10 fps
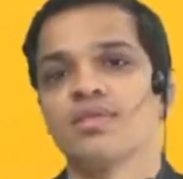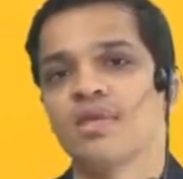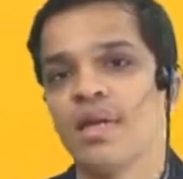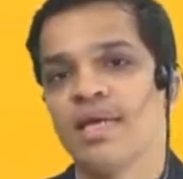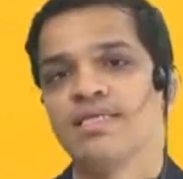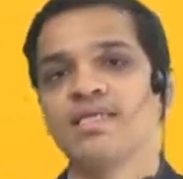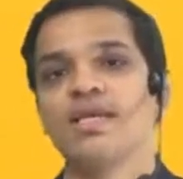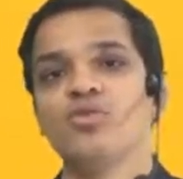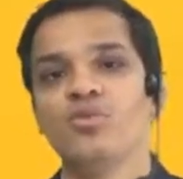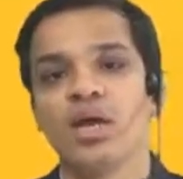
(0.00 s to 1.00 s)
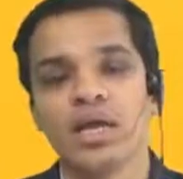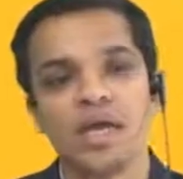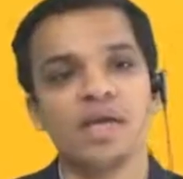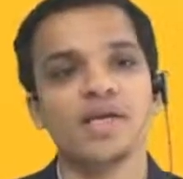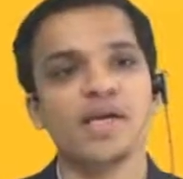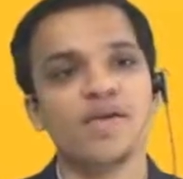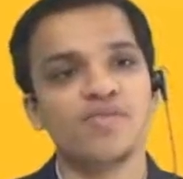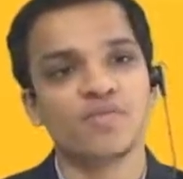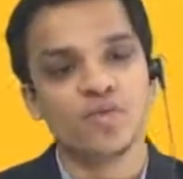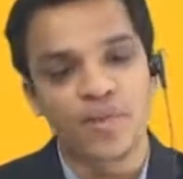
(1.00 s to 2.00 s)
less, then you again incur
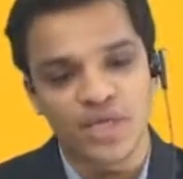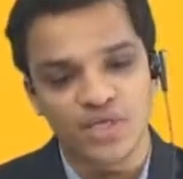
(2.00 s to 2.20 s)
to make